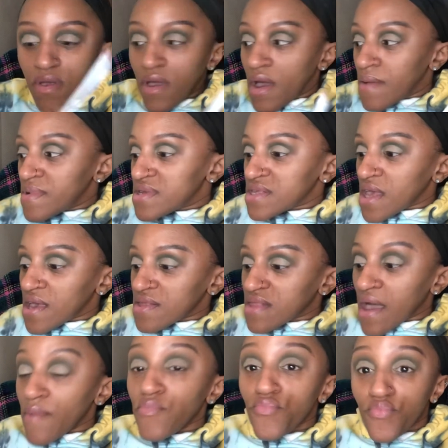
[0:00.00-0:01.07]
I'm going to take
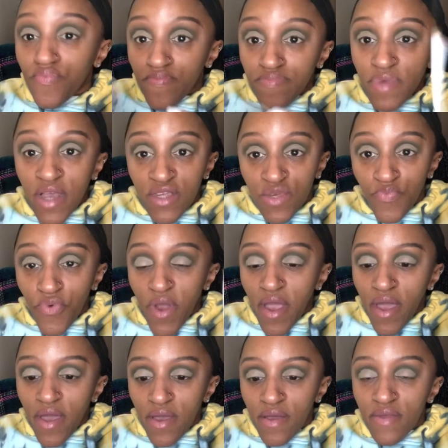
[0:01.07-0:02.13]
that
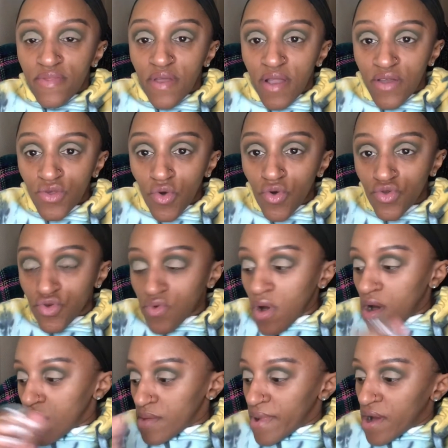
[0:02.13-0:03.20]
spray that I told you
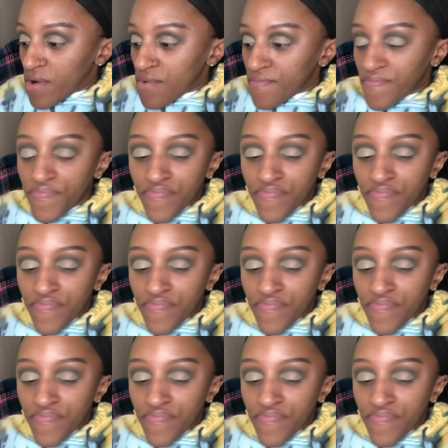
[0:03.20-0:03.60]
all about.